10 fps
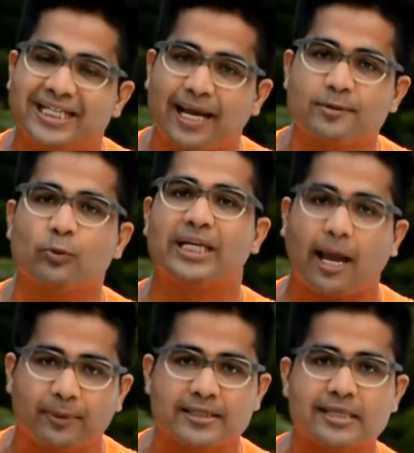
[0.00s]
times what
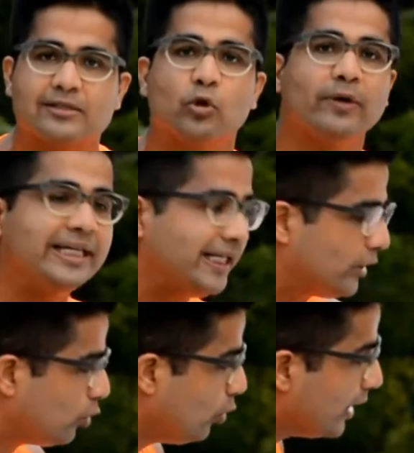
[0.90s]
happens is, you need
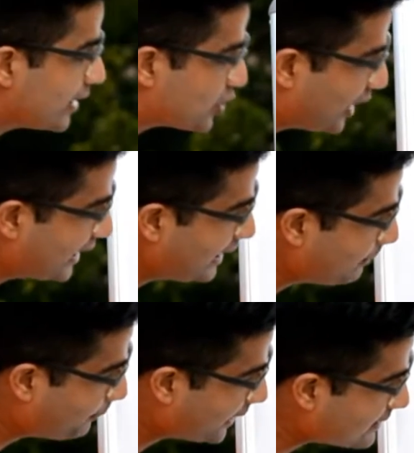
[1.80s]
to gently
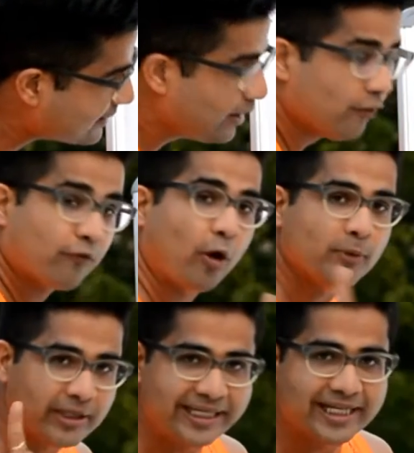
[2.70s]
press from
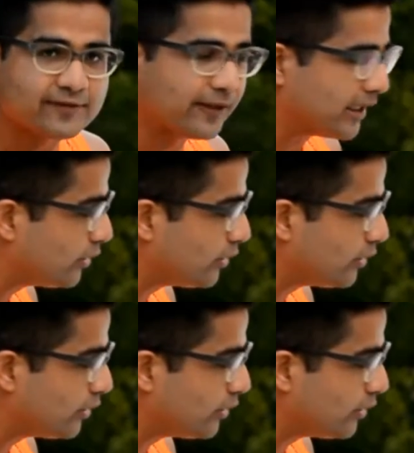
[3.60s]
your index finger,